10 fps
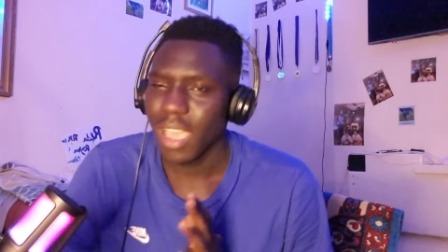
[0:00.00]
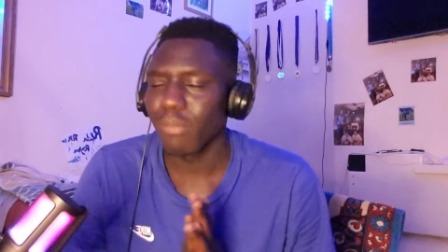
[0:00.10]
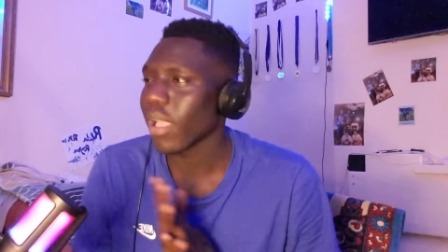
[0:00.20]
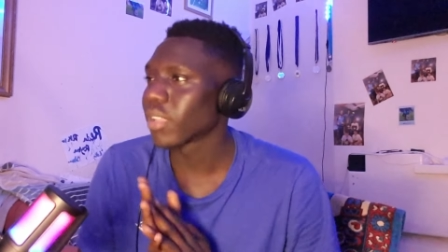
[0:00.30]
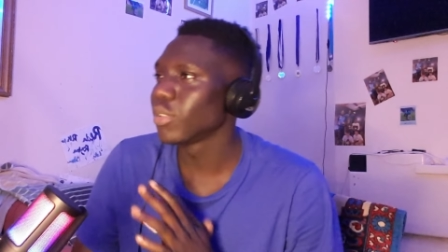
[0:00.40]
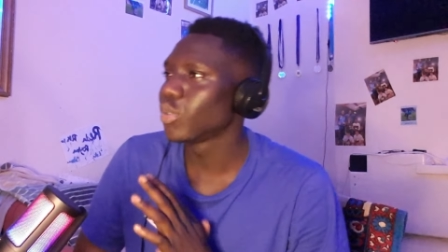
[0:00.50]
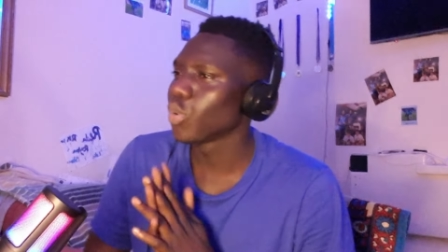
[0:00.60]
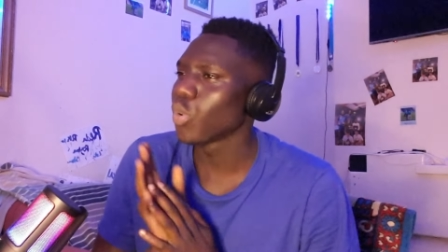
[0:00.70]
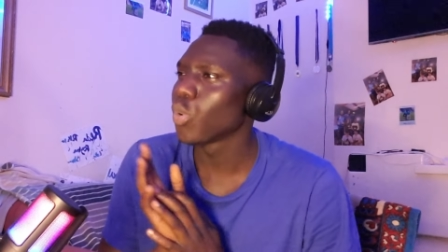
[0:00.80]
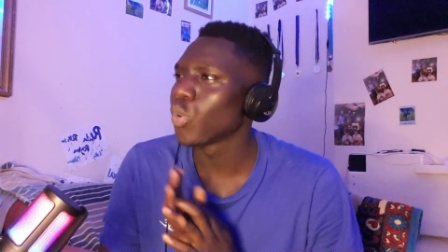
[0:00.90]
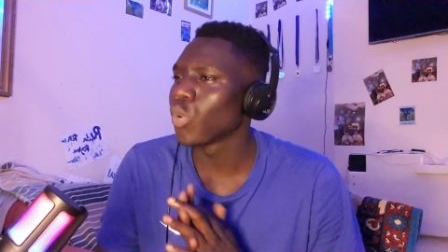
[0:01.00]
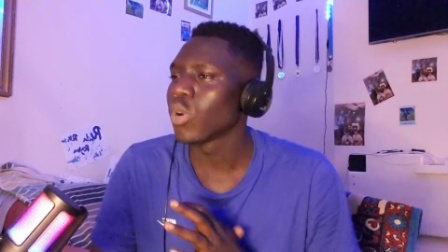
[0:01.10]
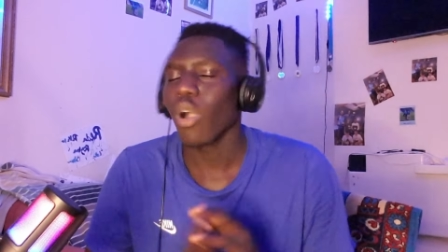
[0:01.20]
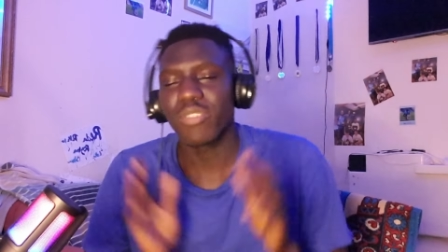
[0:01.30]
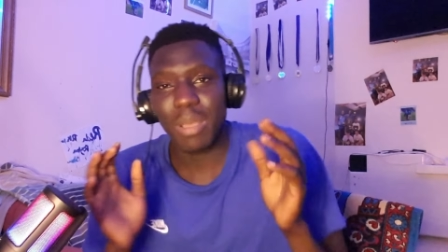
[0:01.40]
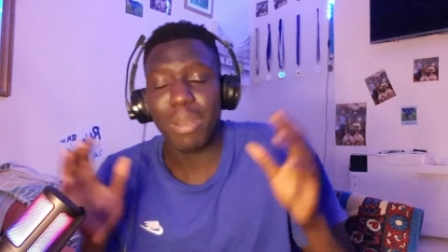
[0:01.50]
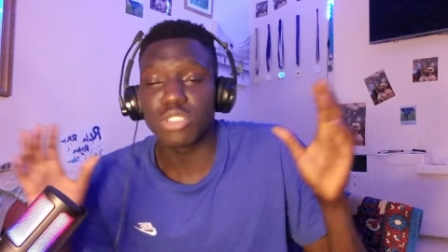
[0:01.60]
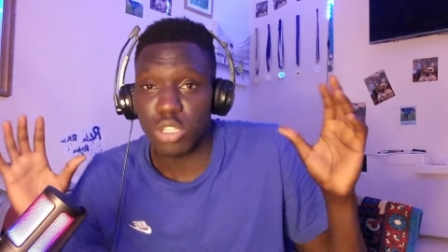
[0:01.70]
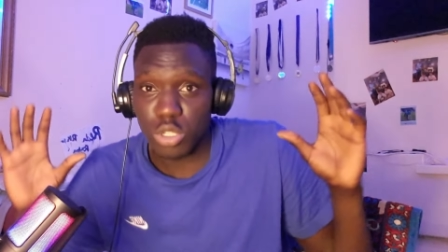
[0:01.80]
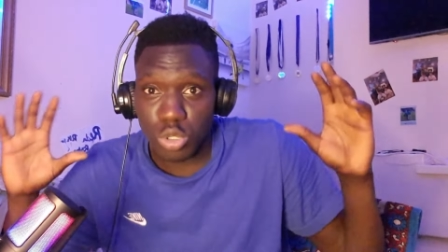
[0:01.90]
I'm reacting to, obviously, I'm back
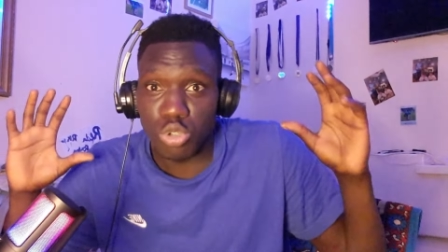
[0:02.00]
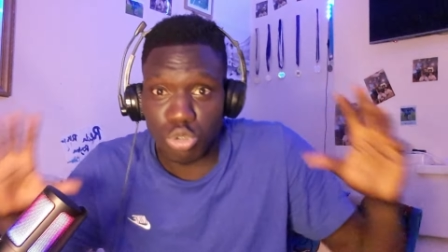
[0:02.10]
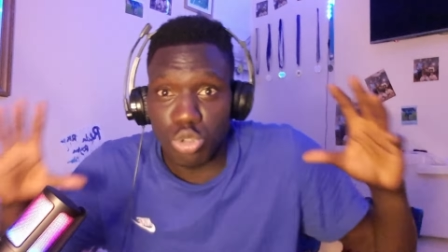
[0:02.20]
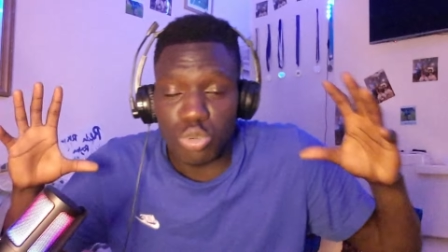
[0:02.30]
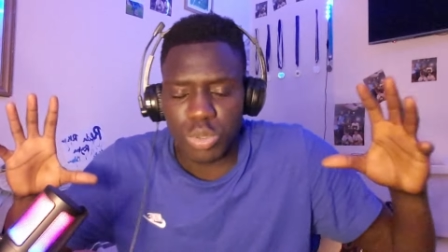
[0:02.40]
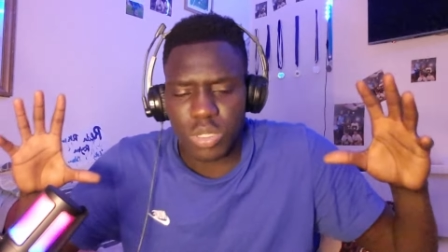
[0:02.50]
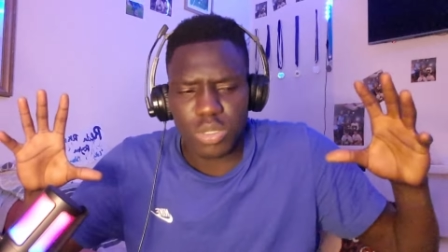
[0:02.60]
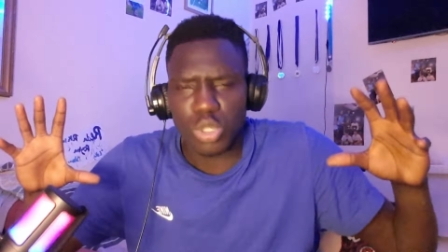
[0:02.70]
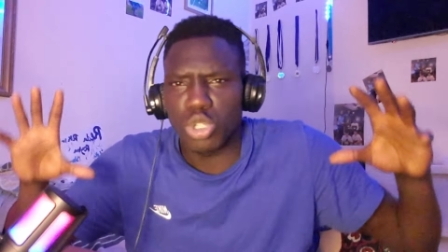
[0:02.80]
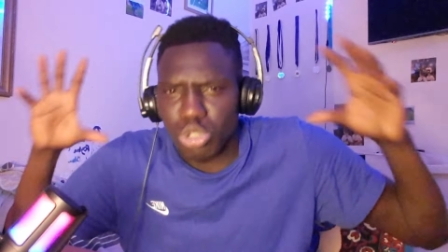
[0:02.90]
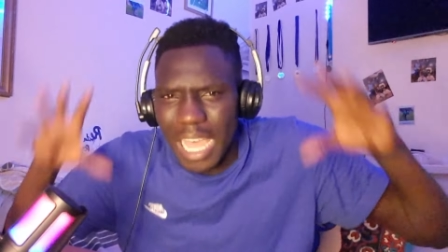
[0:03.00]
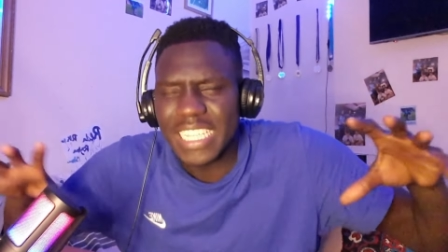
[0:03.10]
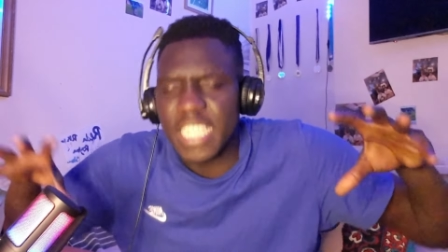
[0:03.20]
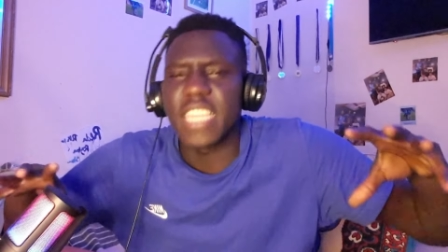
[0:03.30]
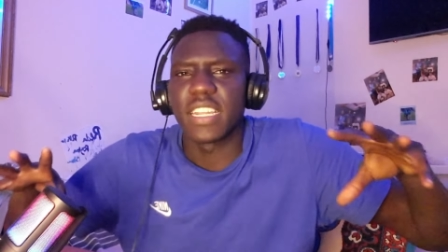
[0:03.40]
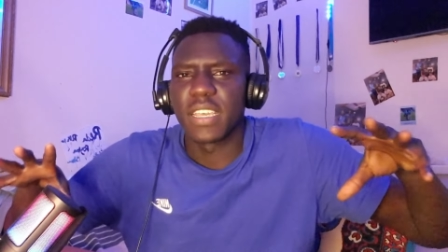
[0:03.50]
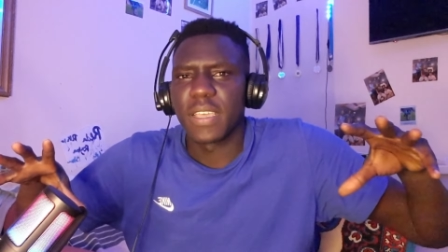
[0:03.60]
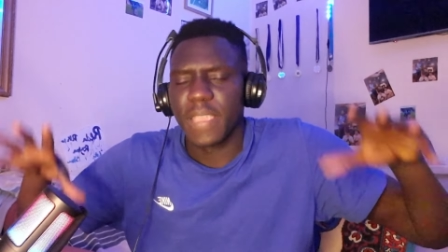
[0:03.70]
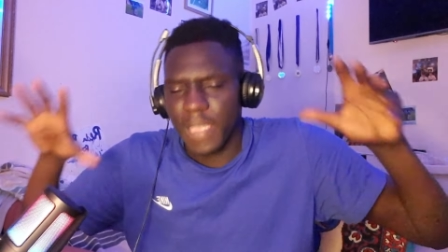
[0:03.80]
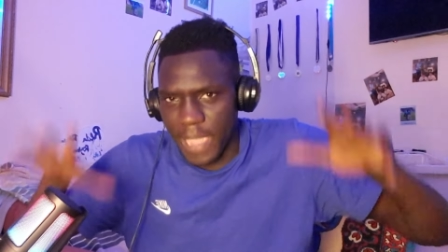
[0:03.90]
to the Sudan scene,
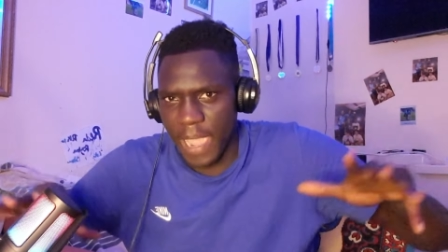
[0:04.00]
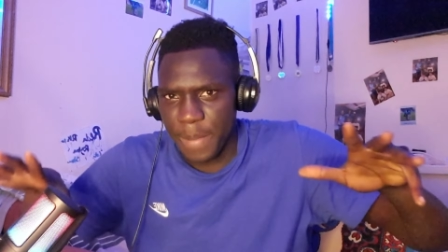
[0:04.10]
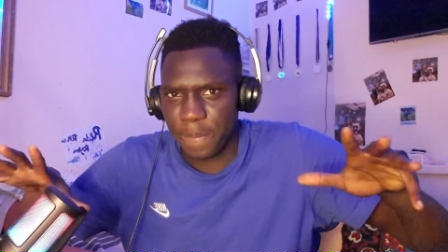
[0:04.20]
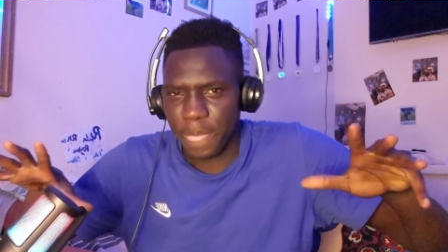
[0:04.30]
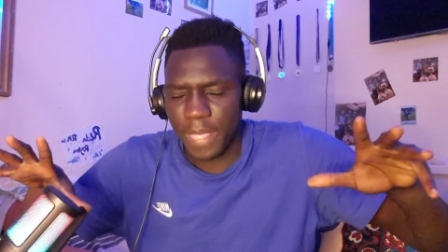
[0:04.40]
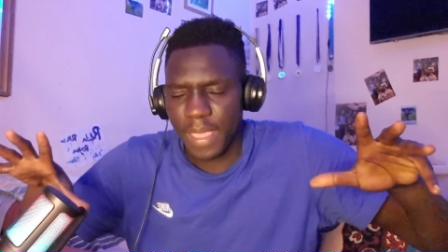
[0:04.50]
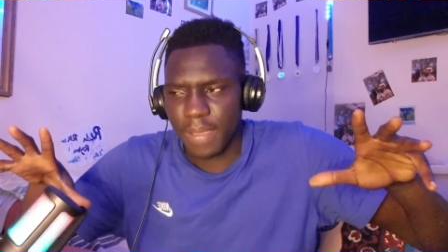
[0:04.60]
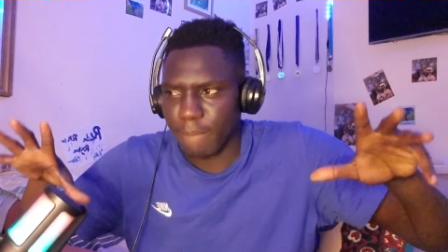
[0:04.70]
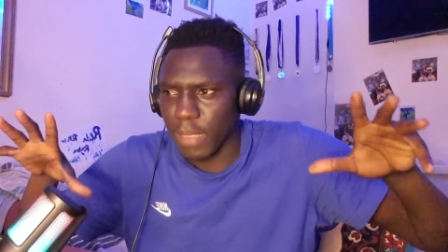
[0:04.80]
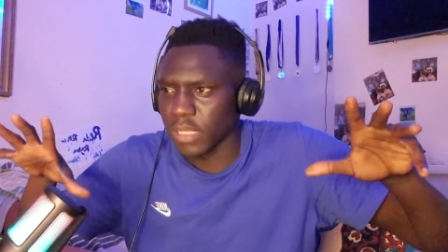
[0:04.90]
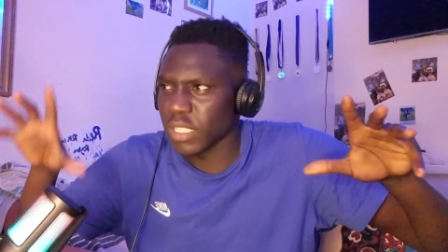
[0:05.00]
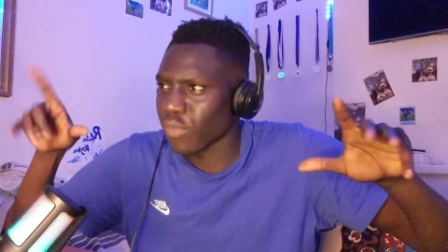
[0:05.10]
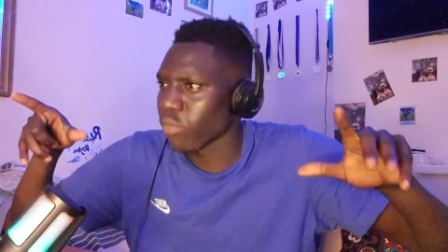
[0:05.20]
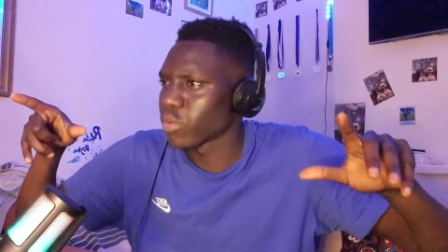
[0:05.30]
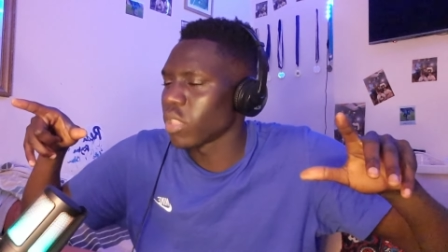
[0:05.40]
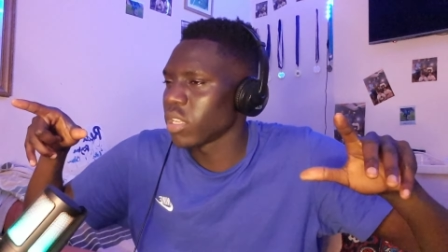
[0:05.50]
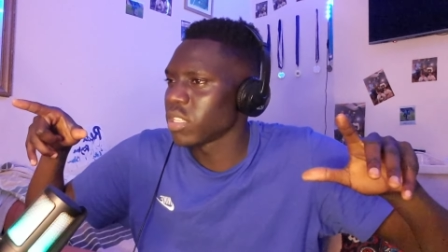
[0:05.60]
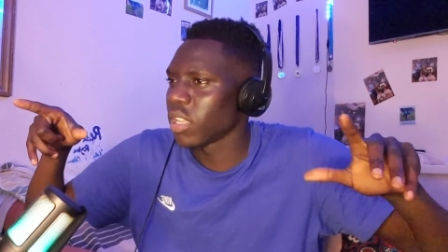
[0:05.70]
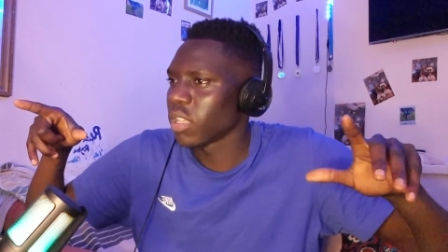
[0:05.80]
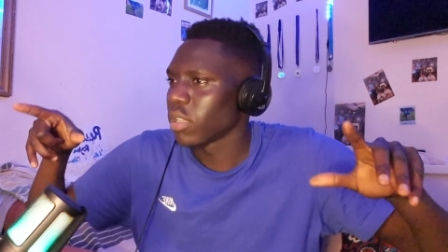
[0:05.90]
yeah? Yeah, this is from Sudan,
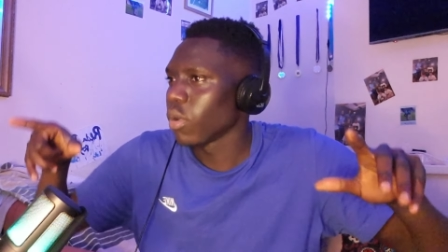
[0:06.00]
isn't it?